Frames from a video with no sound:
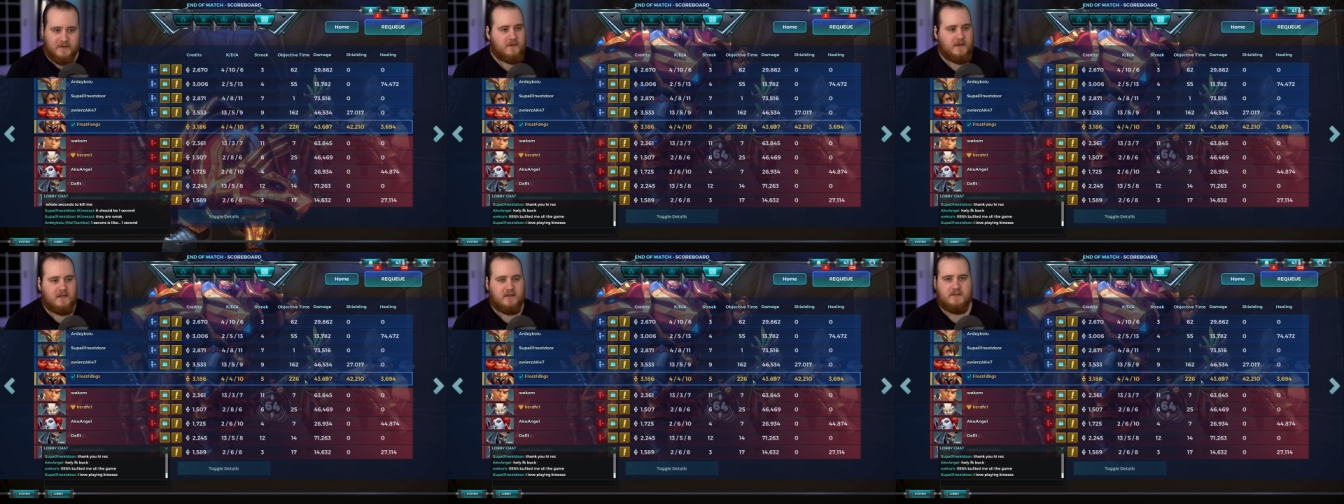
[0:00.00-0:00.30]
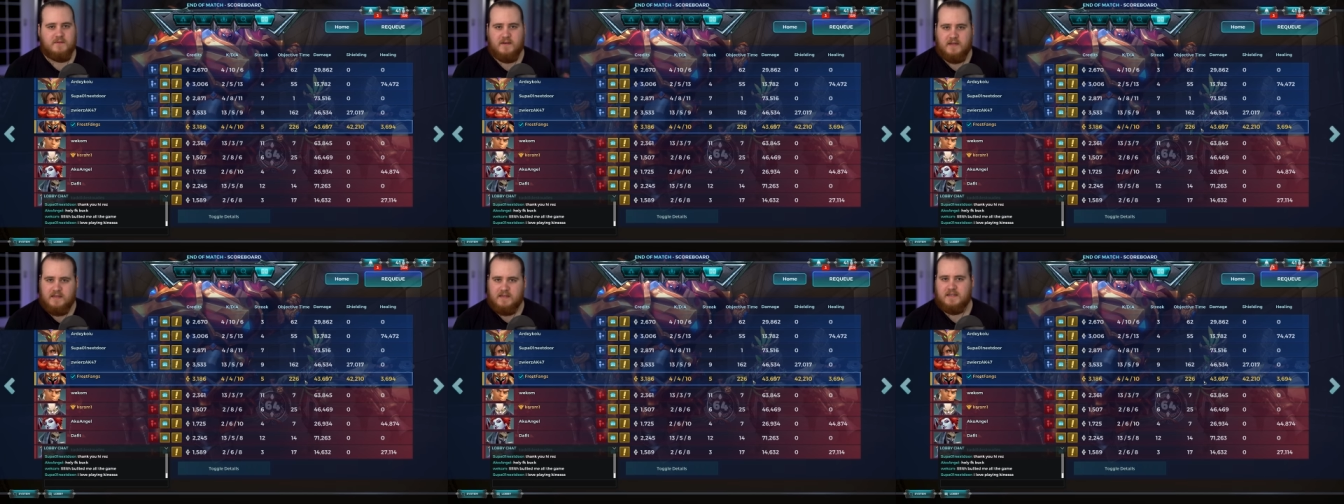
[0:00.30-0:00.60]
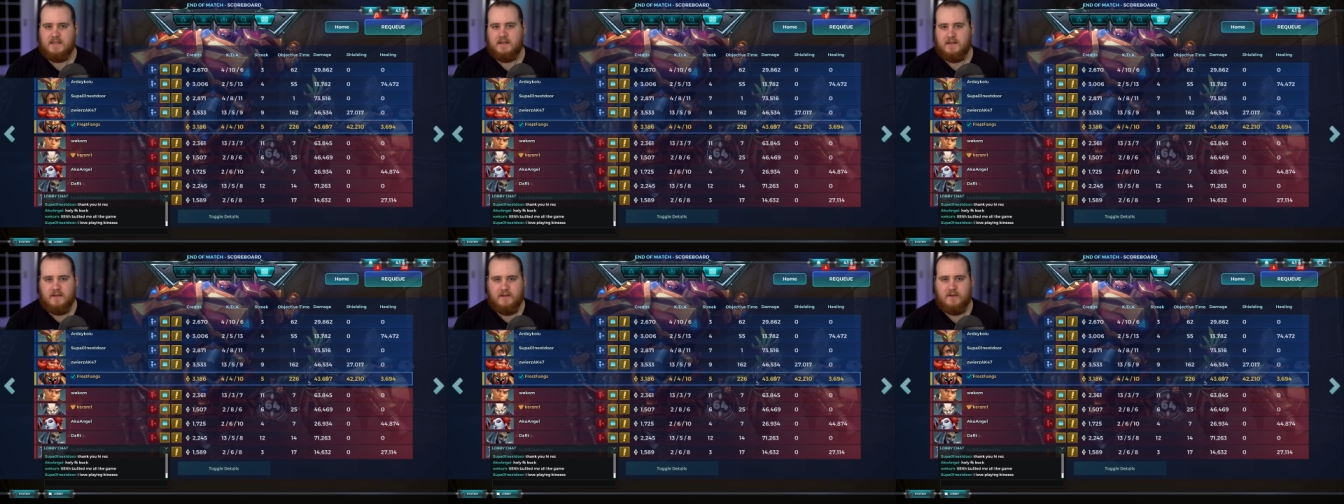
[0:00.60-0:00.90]
Because
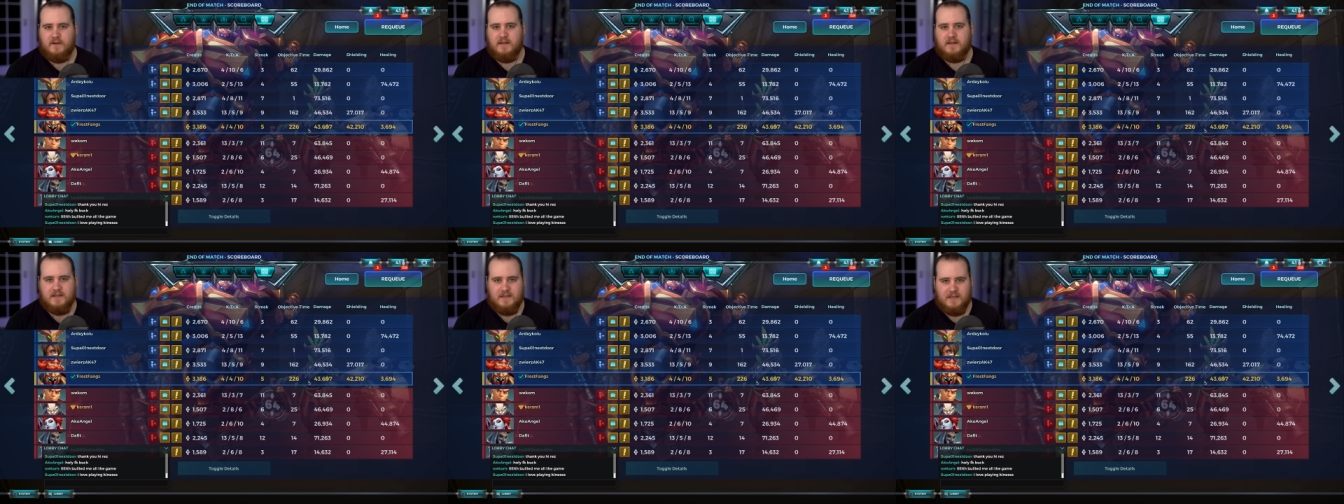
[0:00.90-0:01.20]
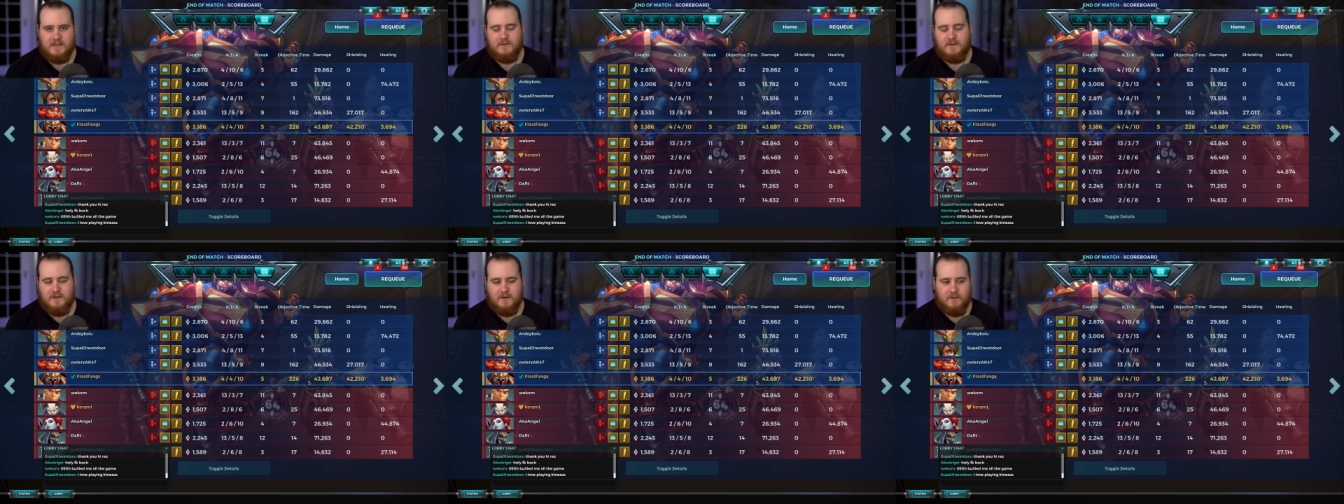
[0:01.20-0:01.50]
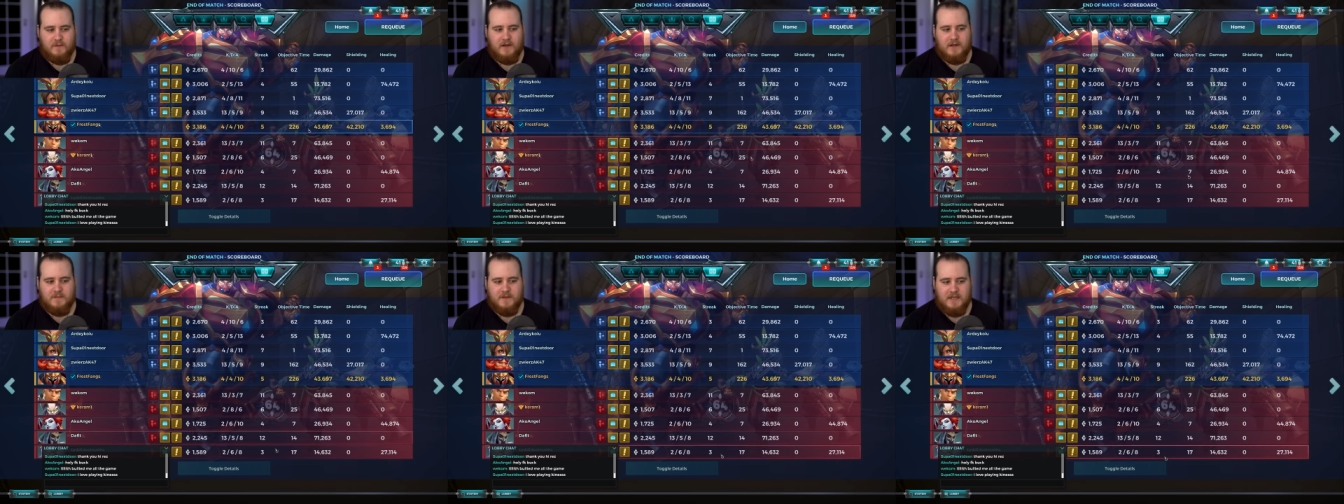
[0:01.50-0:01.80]
realistically, you can still deal
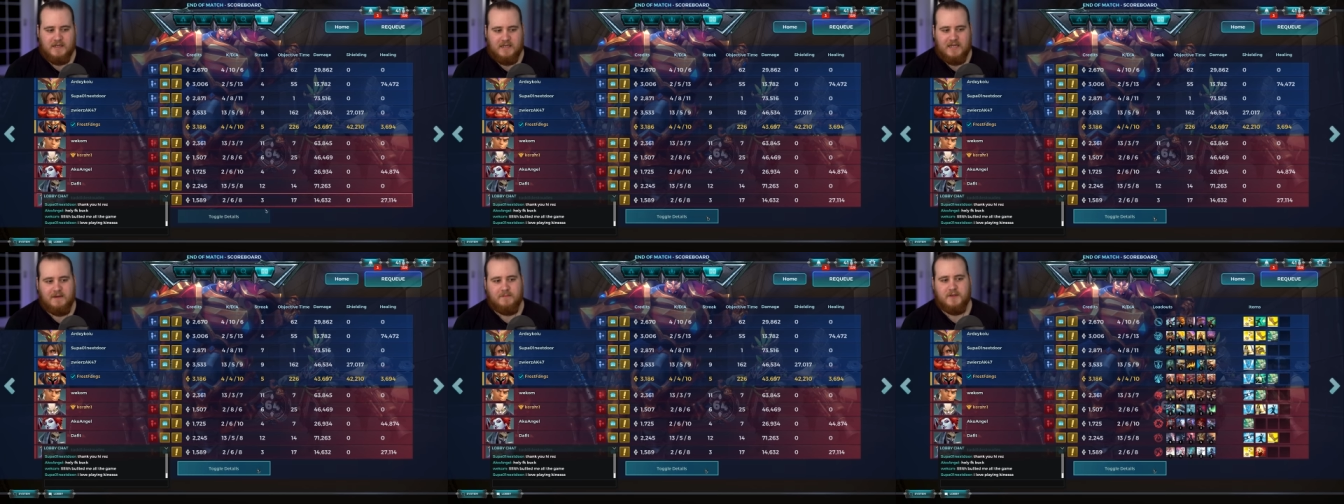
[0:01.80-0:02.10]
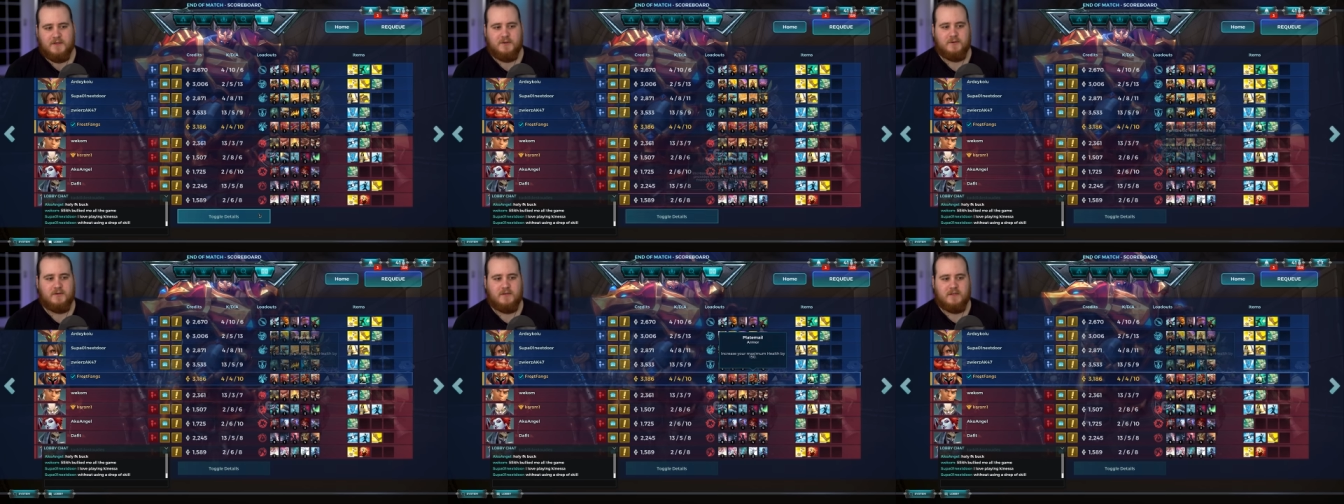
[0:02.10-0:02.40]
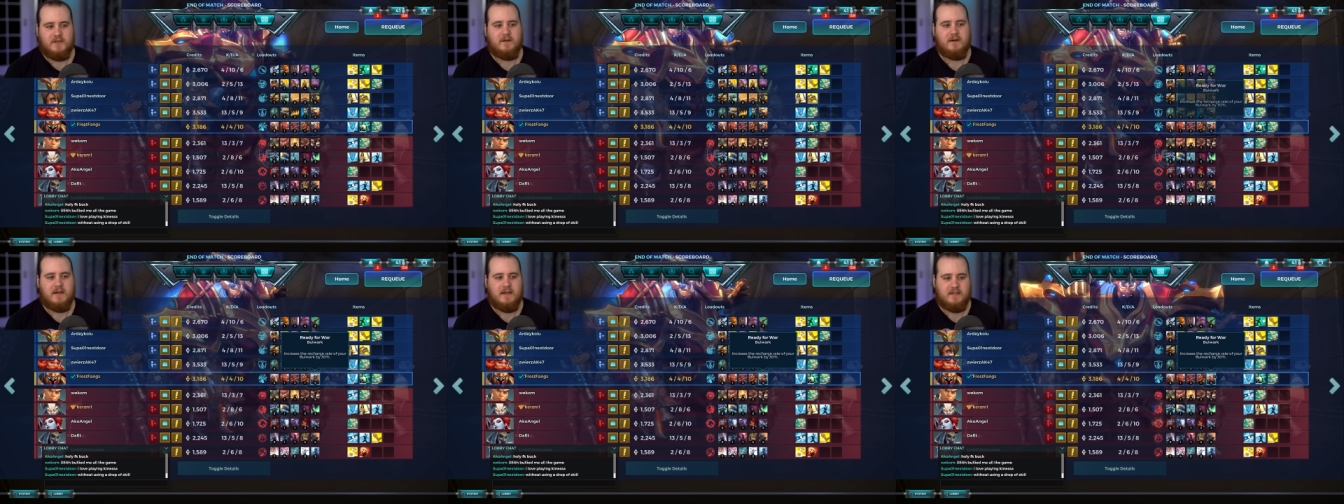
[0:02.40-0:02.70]
quite a bit of damage, you're
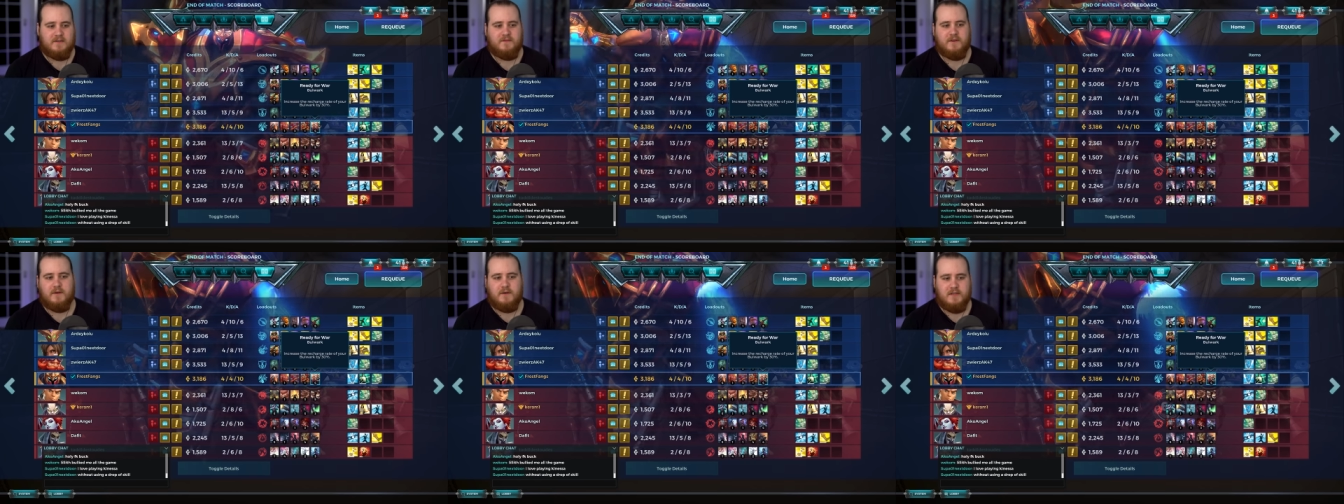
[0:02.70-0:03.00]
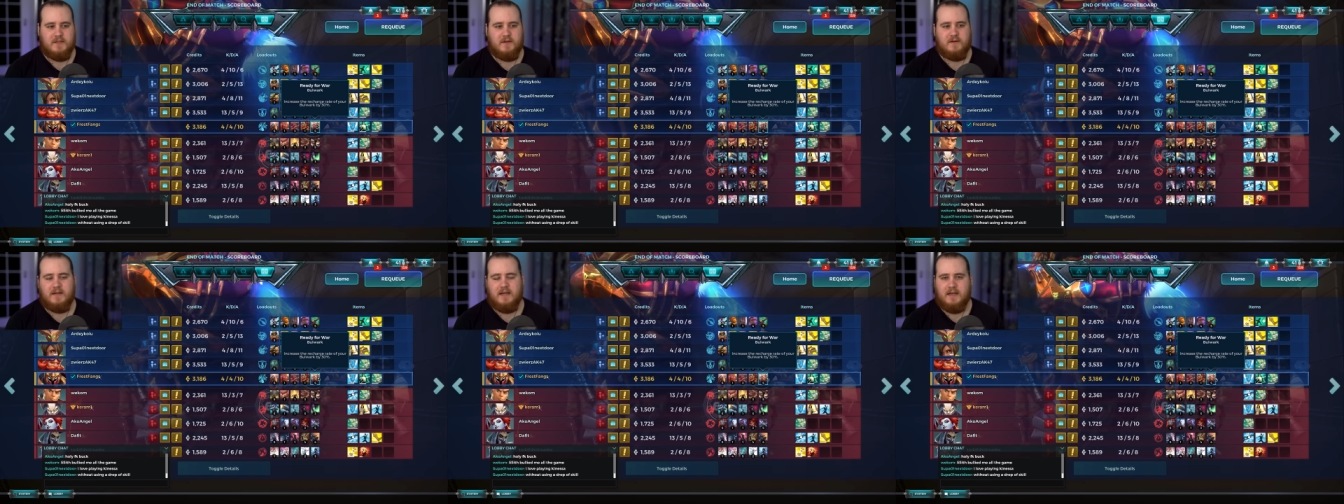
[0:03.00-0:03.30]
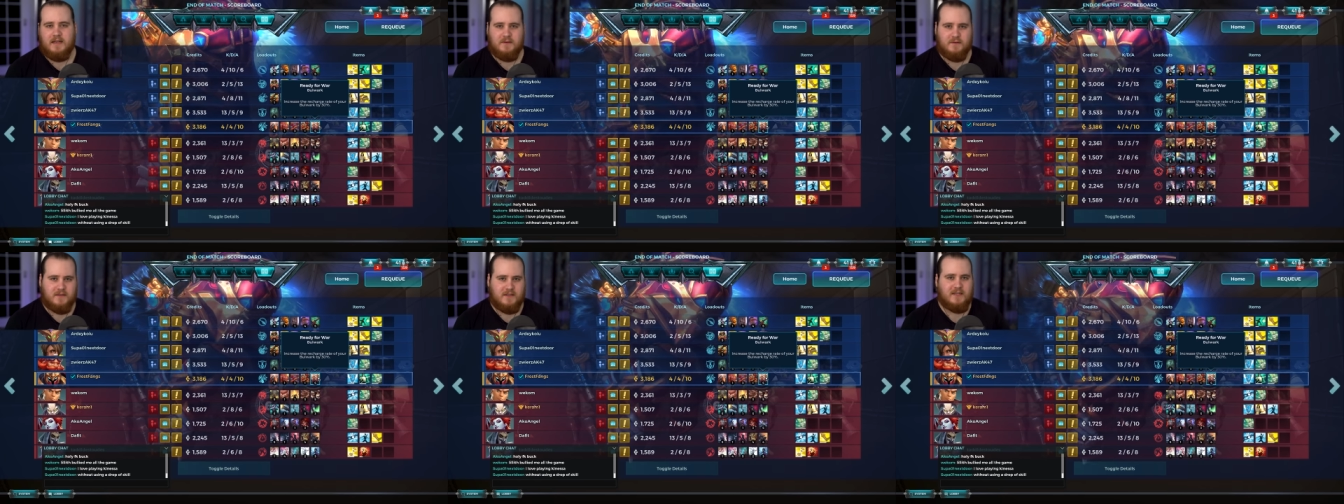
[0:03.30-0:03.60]
just not as focused on it,
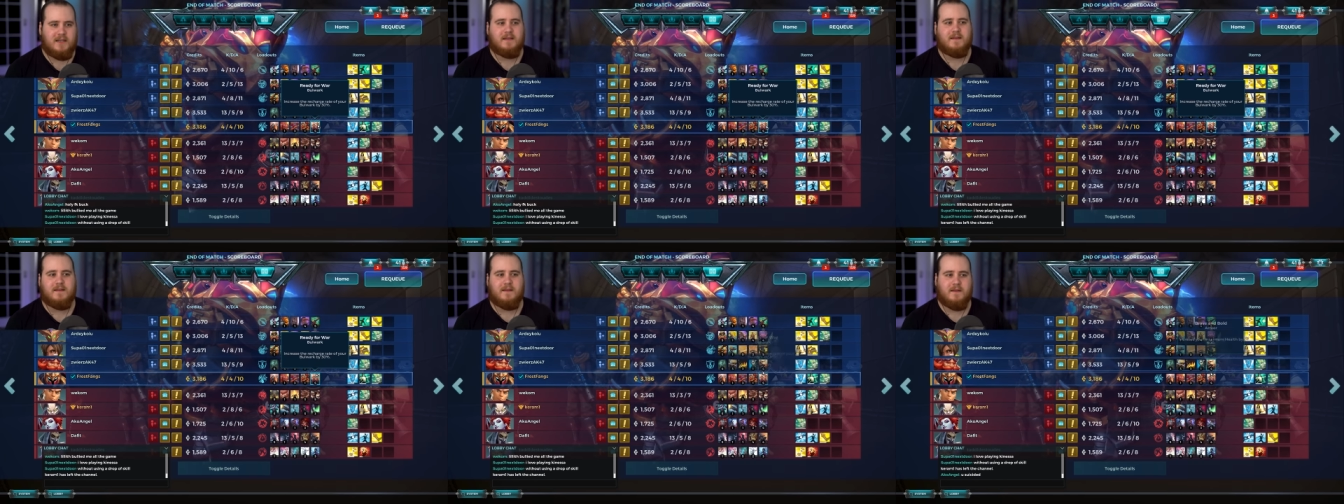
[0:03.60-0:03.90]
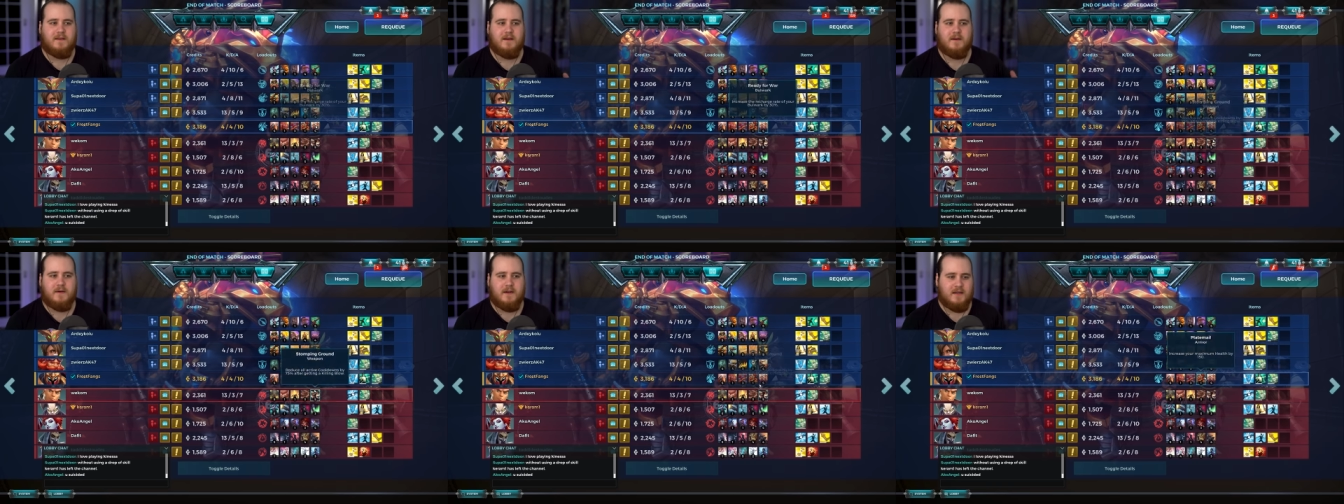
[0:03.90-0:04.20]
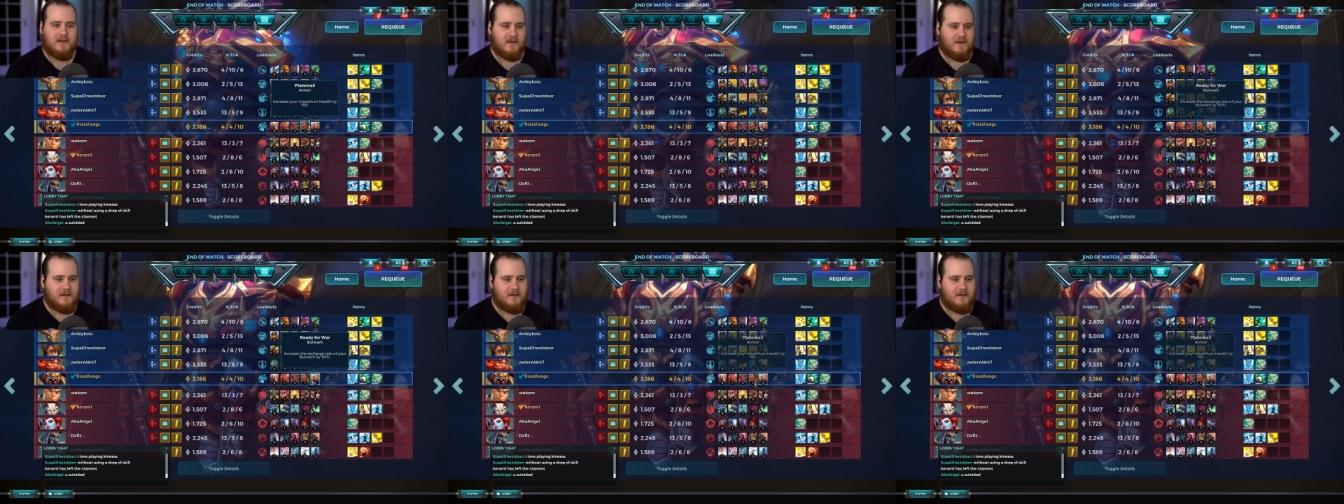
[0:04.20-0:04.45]
and you're slightly lower